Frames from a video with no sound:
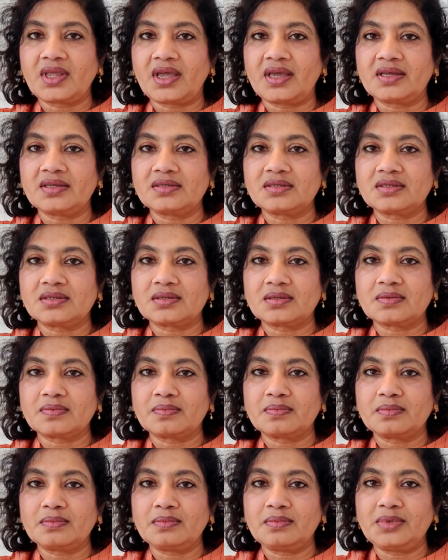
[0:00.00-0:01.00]
Thanks
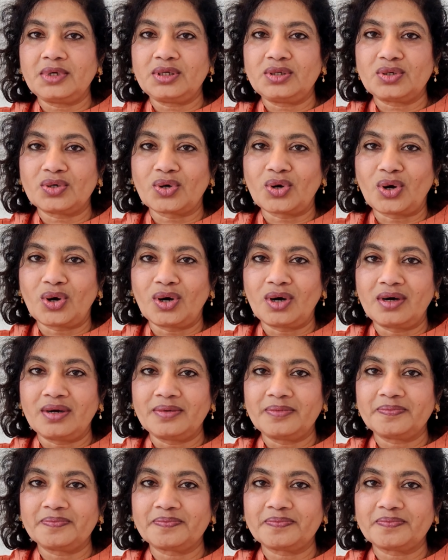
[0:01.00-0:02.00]
be to God.
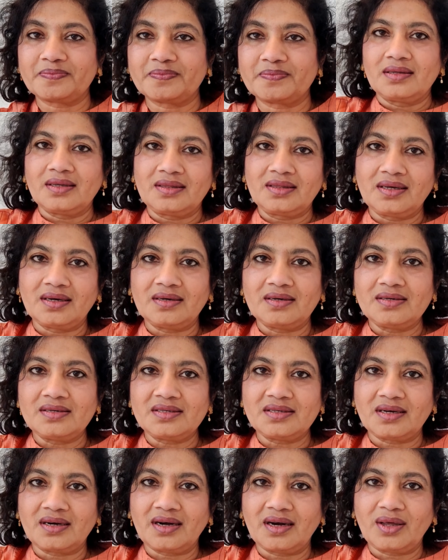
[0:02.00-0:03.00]
The third
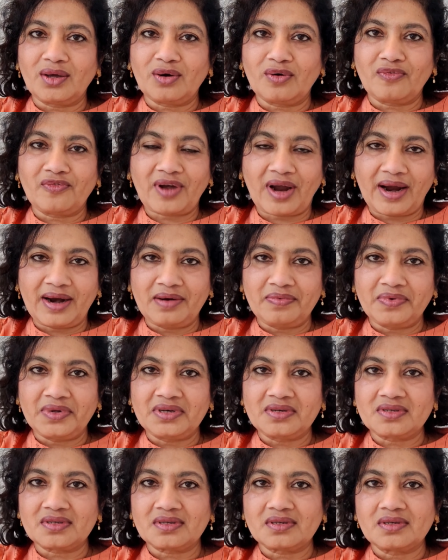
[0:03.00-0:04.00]
Sunday of
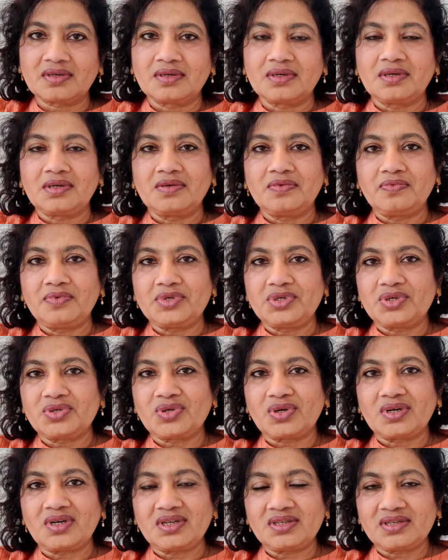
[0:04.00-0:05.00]
Advent, which
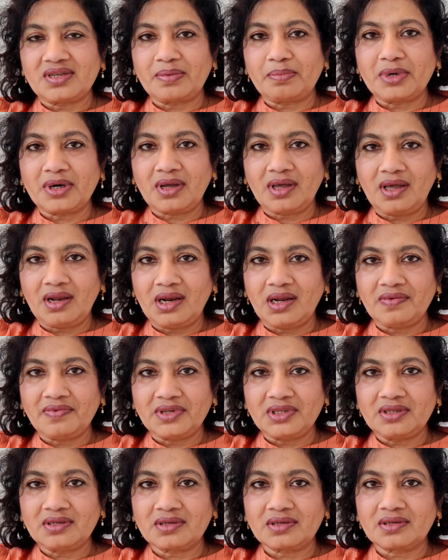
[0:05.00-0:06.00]
is on December
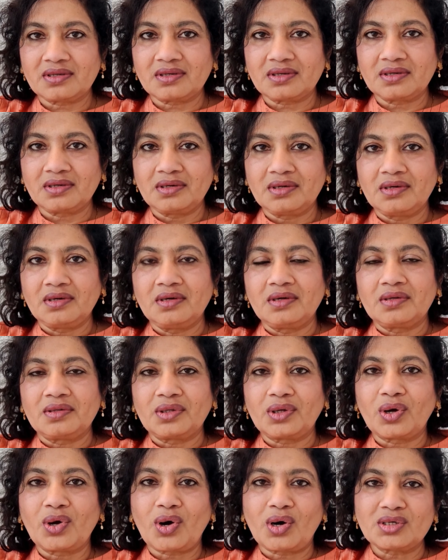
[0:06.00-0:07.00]
11th,
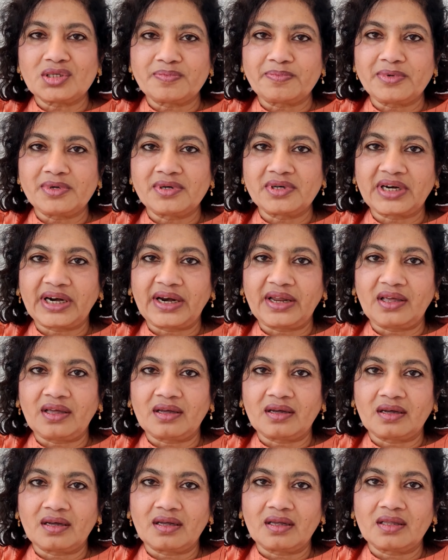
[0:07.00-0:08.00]
the Gospel
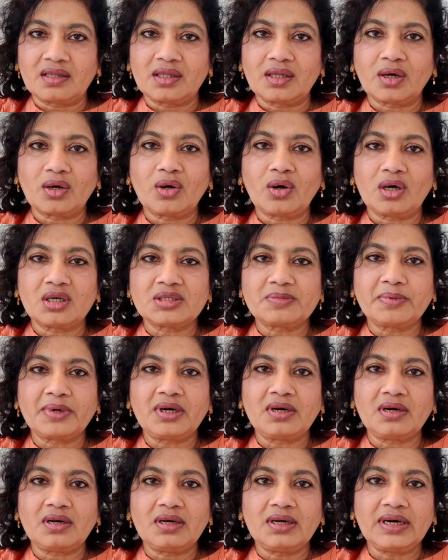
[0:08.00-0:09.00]
reading. The
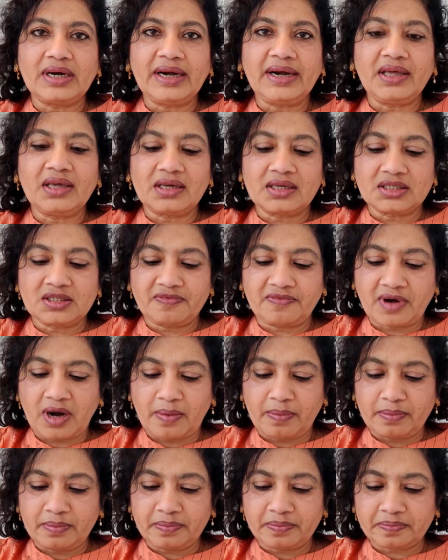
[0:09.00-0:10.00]
Gospel reading is
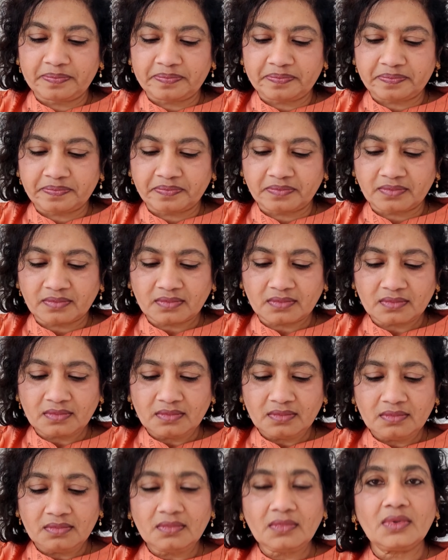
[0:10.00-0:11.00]
from
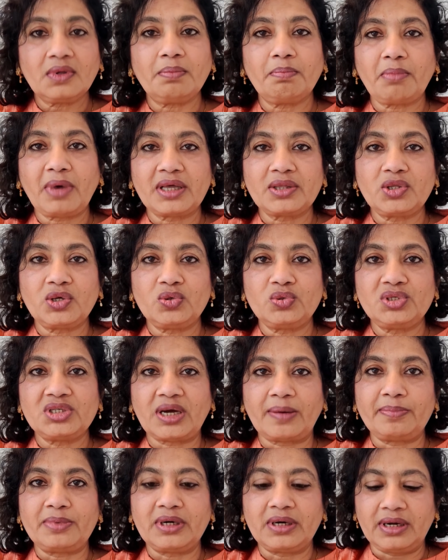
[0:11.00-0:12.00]
Matthew
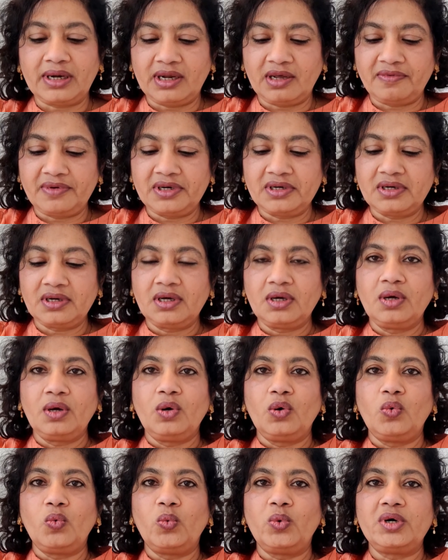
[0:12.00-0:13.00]
chapter 11
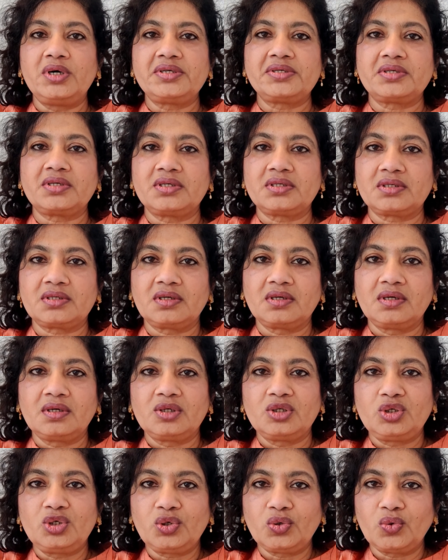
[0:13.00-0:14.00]
verses
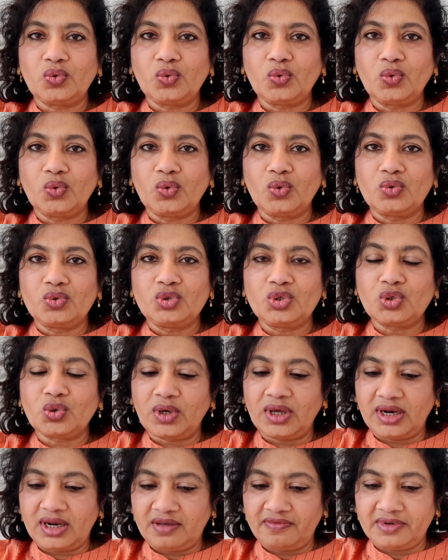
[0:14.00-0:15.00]
2
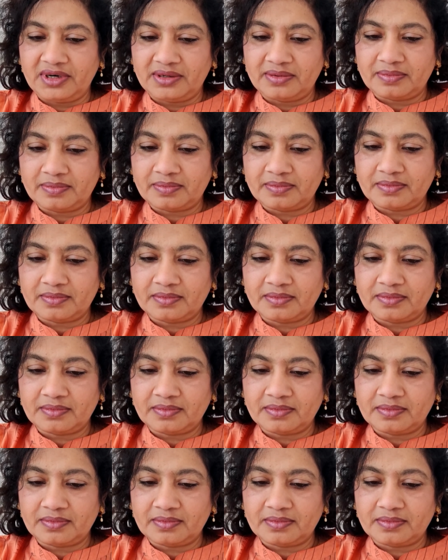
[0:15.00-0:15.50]
to 11.